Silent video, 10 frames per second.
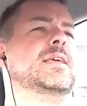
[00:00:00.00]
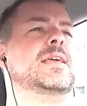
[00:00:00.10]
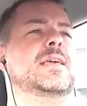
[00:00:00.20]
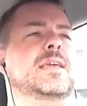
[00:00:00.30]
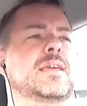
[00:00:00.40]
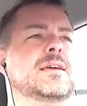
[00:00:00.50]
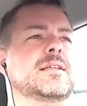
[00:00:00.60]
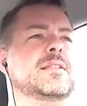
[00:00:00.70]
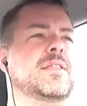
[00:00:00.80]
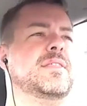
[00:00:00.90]
key.
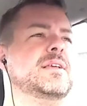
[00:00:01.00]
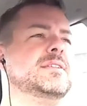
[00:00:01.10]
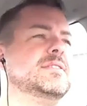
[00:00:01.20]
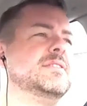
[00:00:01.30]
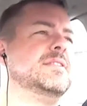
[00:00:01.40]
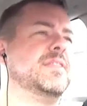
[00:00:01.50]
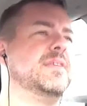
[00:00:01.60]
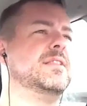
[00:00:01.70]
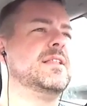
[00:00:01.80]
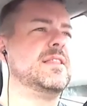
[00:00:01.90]
The
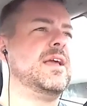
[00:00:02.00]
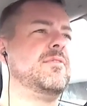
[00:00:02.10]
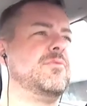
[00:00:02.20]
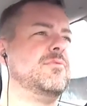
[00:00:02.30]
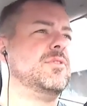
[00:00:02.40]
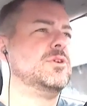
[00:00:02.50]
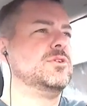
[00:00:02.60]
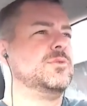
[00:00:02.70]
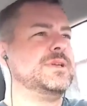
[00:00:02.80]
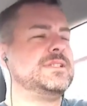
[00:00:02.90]
thing that they have
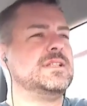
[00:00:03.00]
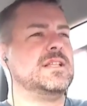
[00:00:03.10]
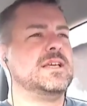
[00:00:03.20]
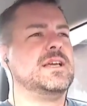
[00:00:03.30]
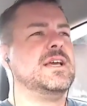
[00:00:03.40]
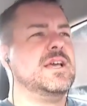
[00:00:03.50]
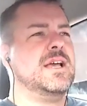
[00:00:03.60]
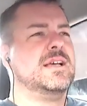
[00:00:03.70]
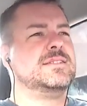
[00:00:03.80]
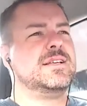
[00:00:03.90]
learned recently
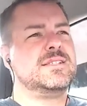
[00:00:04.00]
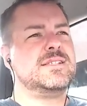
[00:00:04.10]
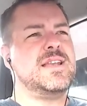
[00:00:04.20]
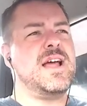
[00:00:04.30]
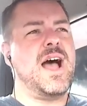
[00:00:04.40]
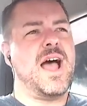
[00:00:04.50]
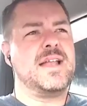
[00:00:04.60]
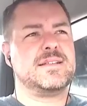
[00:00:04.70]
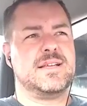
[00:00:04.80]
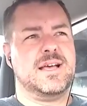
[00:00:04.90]
is that it's
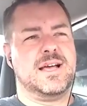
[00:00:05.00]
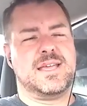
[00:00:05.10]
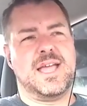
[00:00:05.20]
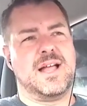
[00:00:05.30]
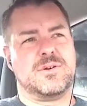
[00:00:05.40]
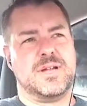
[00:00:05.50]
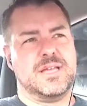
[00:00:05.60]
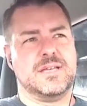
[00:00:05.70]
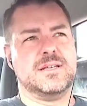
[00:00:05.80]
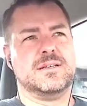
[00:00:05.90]
not a
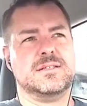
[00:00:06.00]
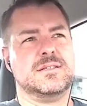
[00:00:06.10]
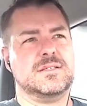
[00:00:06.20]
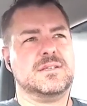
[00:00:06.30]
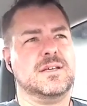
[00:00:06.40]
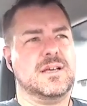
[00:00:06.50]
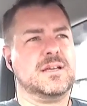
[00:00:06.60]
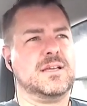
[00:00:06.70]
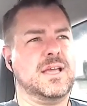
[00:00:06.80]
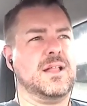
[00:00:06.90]
calorie in,
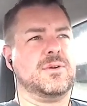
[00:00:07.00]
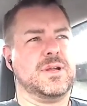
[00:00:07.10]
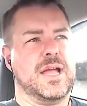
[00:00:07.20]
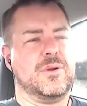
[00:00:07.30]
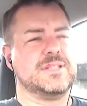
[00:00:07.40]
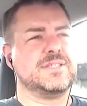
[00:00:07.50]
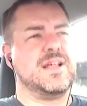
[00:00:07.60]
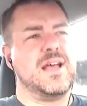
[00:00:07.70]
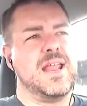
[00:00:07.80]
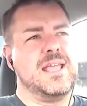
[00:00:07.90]
calorie out. It's
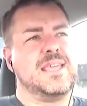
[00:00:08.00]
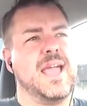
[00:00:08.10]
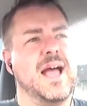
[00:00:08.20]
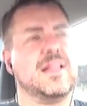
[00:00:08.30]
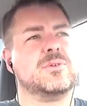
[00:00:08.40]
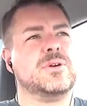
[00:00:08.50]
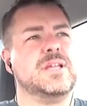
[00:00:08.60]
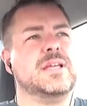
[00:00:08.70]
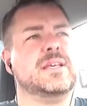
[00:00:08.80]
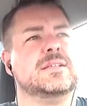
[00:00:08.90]
not a
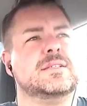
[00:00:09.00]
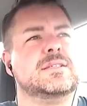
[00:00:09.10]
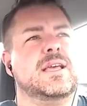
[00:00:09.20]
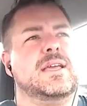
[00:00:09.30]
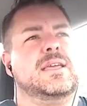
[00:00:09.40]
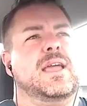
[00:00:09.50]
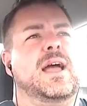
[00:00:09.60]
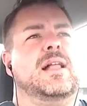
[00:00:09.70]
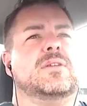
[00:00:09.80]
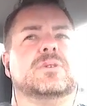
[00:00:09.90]
calorie is a
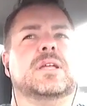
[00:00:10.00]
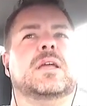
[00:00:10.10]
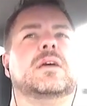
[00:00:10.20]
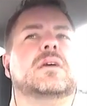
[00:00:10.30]
calorie.